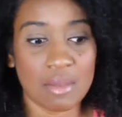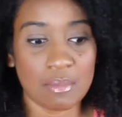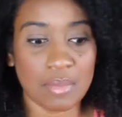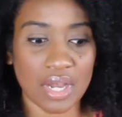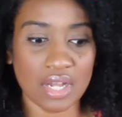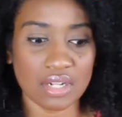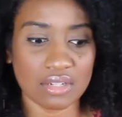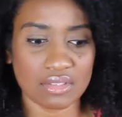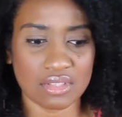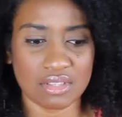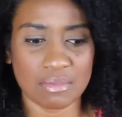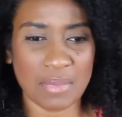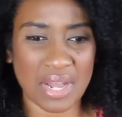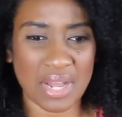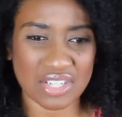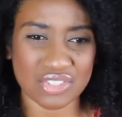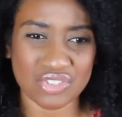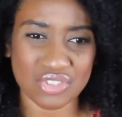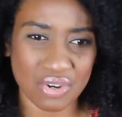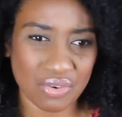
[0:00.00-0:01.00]
but the
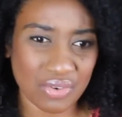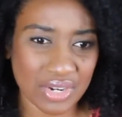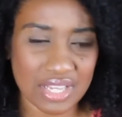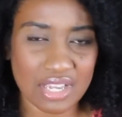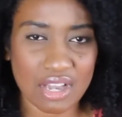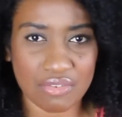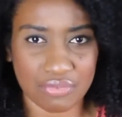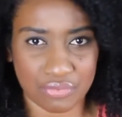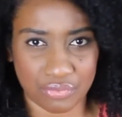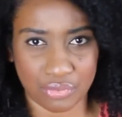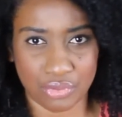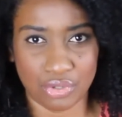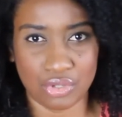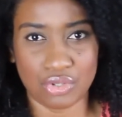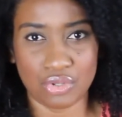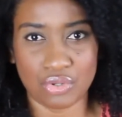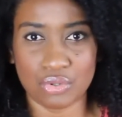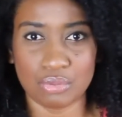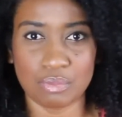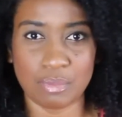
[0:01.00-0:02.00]
majority of
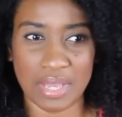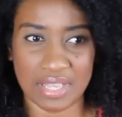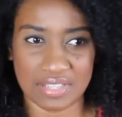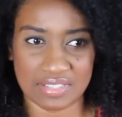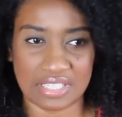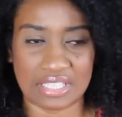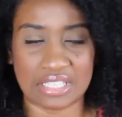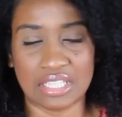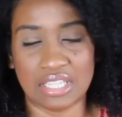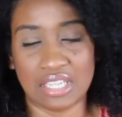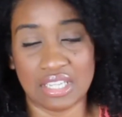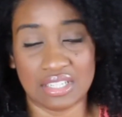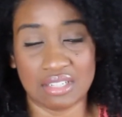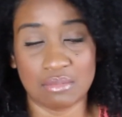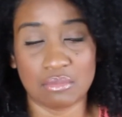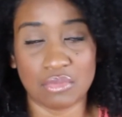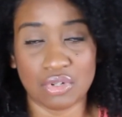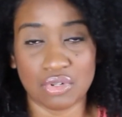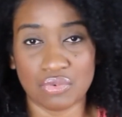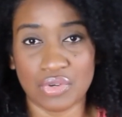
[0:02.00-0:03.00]
food you could basically
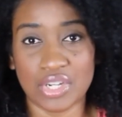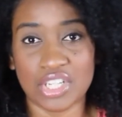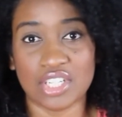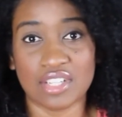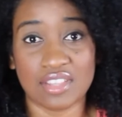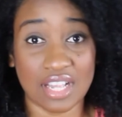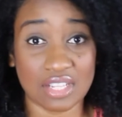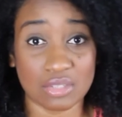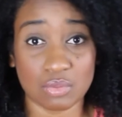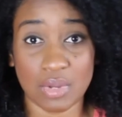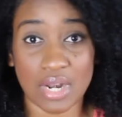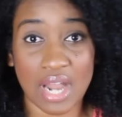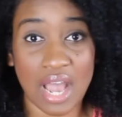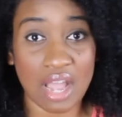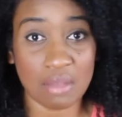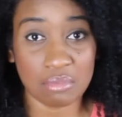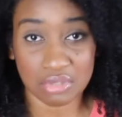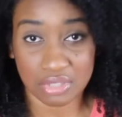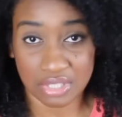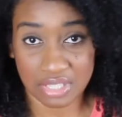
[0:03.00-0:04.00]
eat in moderation. That's what
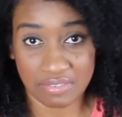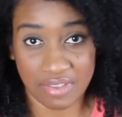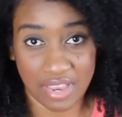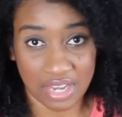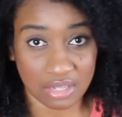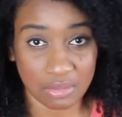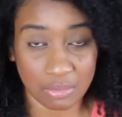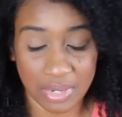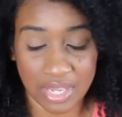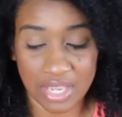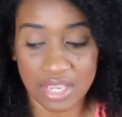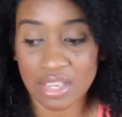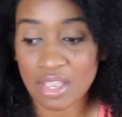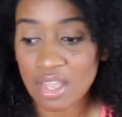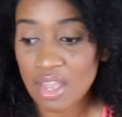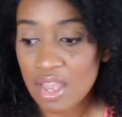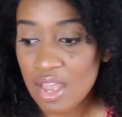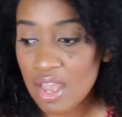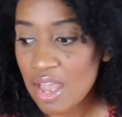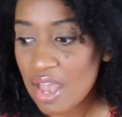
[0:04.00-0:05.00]
I believe anyway.